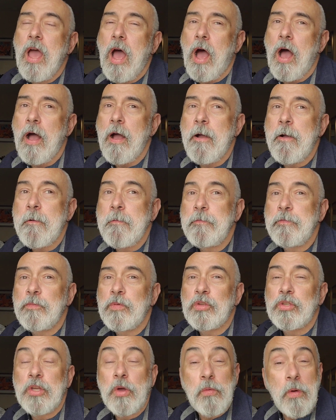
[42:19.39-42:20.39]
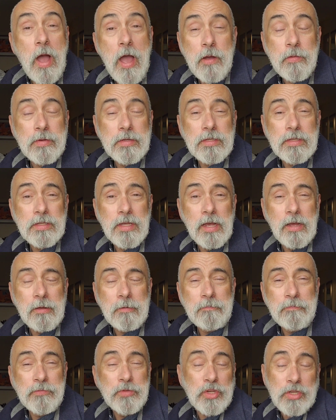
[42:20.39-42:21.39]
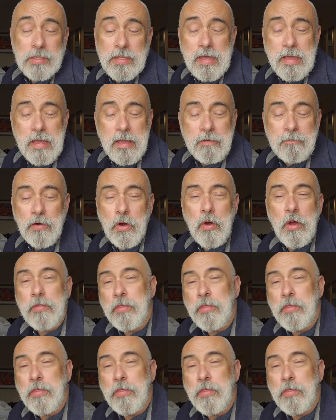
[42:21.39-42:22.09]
just thinking of her,